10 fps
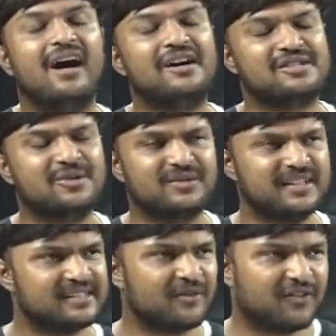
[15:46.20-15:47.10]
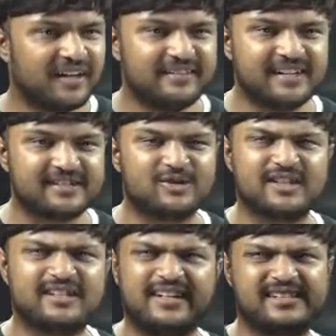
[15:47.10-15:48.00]
So these are fun things.
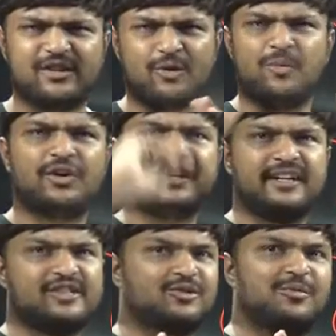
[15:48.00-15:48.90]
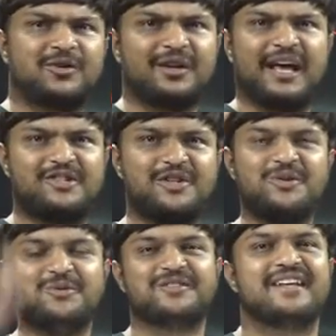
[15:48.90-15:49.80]
That's a robotic telescope. You can actually
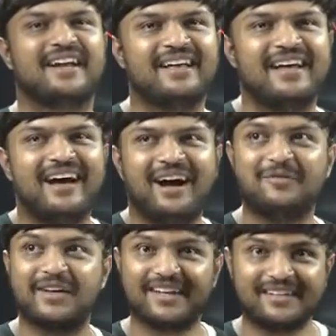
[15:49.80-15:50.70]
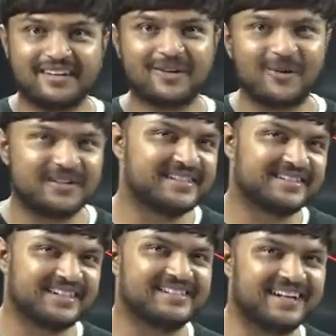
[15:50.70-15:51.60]
use that, and we can learn all these
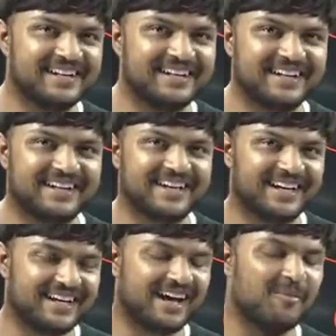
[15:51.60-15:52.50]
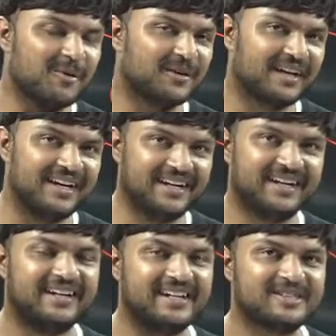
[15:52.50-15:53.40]
things in detail in about
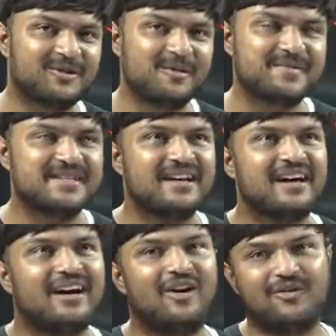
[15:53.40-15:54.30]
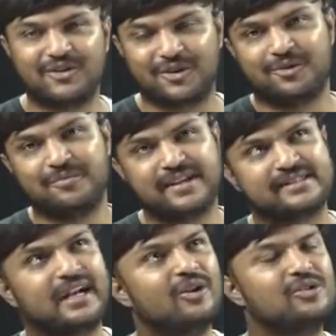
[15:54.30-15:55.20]
Indian telescopes of ground based,
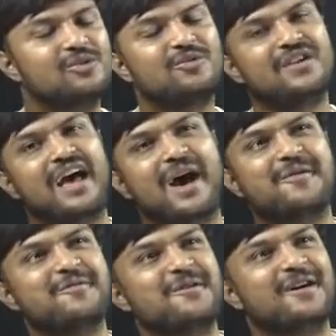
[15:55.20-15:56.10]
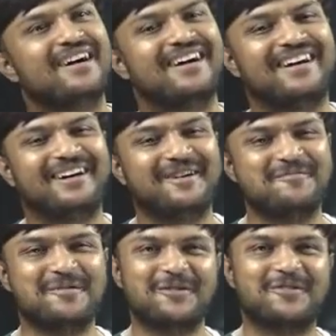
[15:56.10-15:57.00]
and also we have
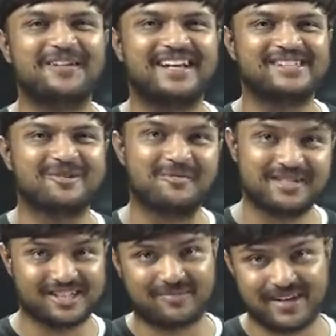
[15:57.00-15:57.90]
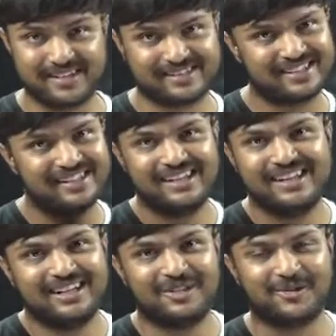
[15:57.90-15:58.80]
beautiful telescopes in space.
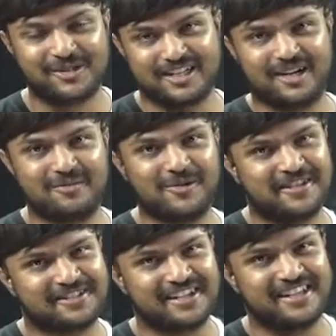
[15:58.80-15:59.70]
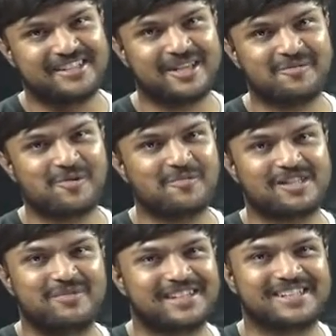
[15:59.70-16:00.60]
You know, JWST, James Webb
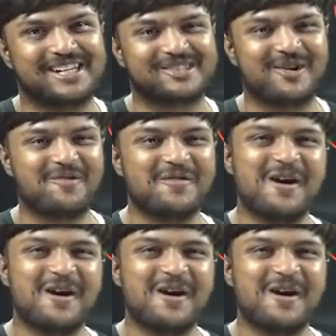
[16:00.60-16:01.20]
Space Telescope,